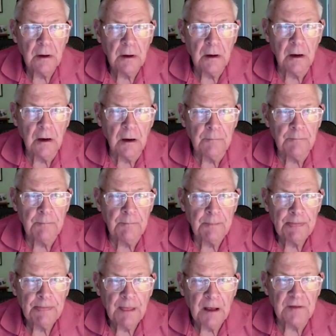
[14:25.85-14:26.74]

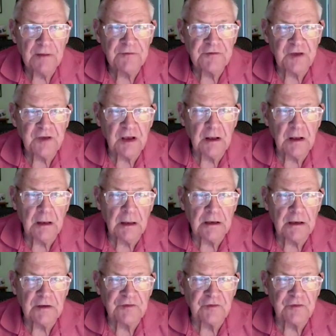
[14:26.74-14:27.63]
and
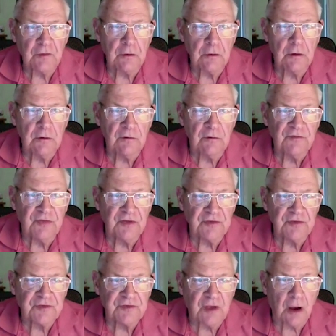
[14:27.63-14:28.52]
sailing astern of
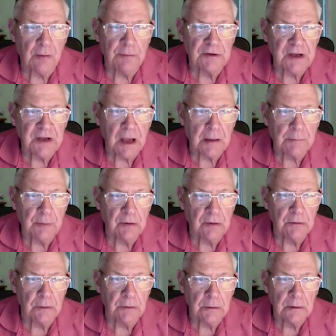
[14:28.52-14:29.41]
the starboard tack
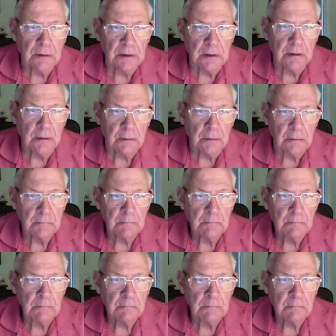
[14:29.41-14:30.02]
boat here.